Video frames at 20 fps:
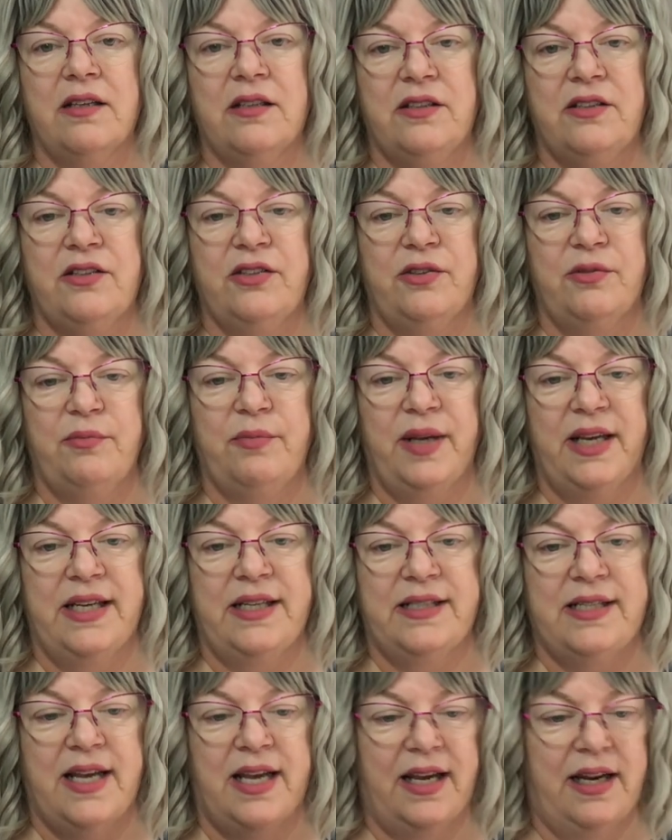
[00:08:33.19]
to
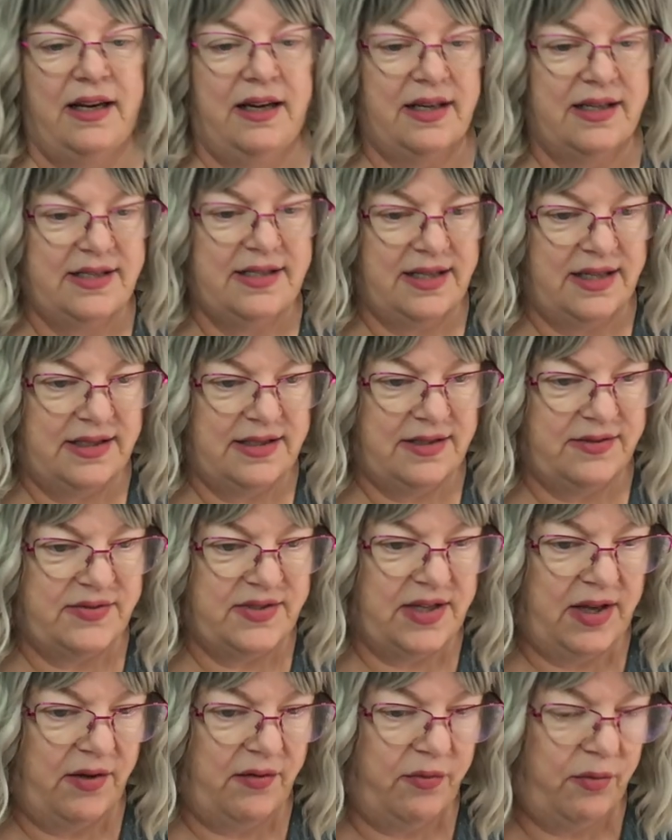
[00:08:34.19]
maintain a sense of
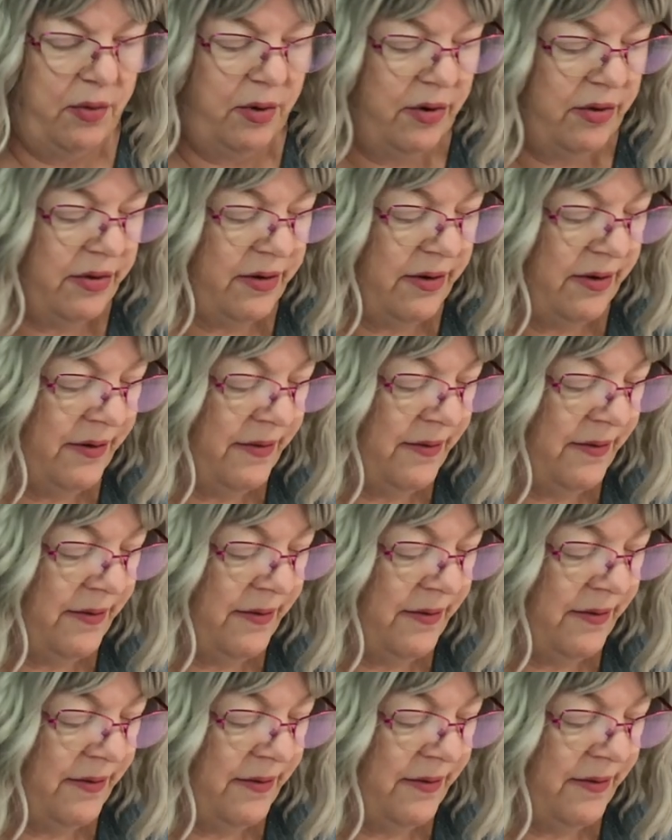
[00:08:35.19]
self-worth.